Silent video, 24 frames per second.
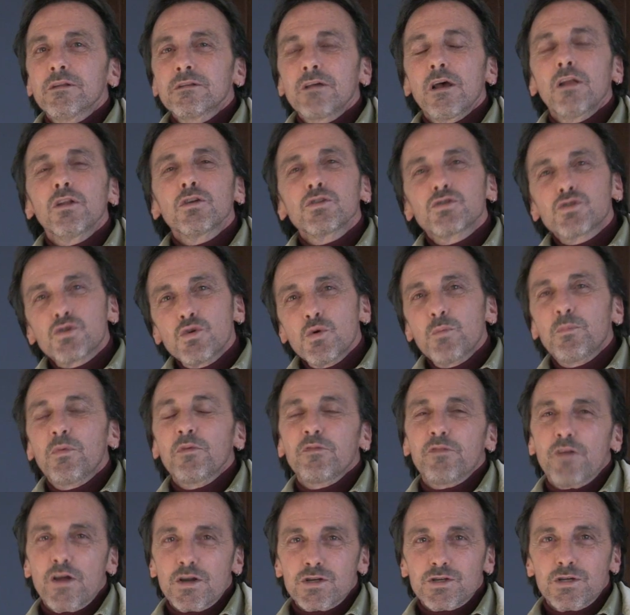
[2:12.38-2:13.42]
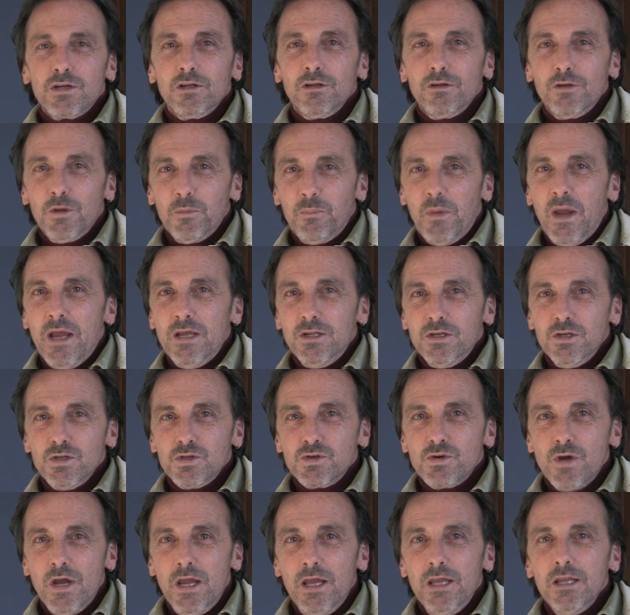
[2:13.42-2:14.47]
tell a true professional in the painting
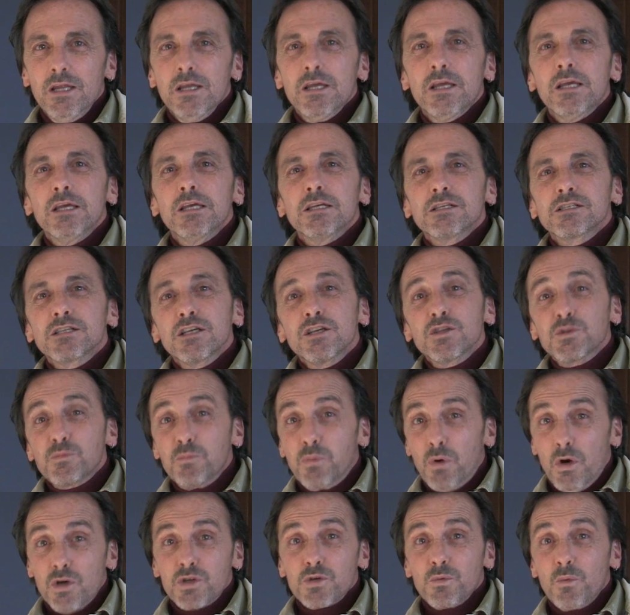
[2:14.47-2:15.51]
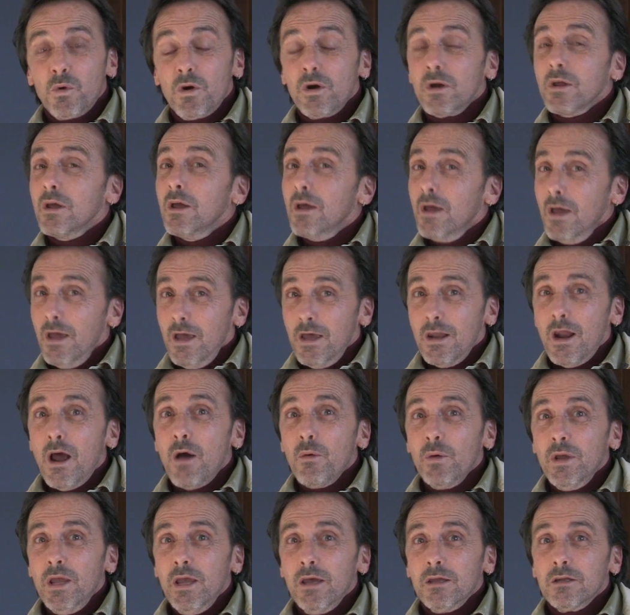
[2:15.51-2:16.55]
trade is his brush work and
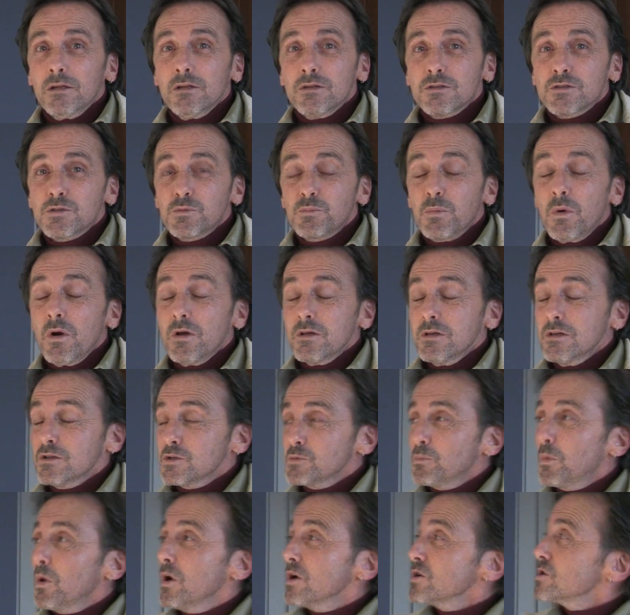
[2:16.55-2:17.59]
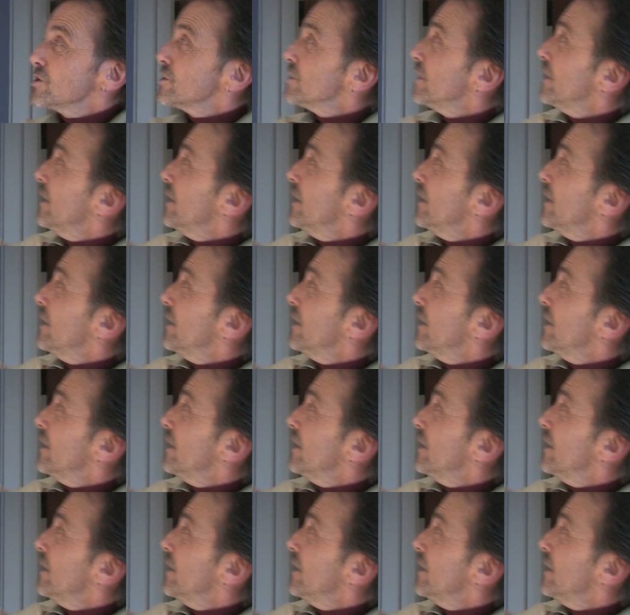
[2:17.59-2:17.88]
how he handles his brush.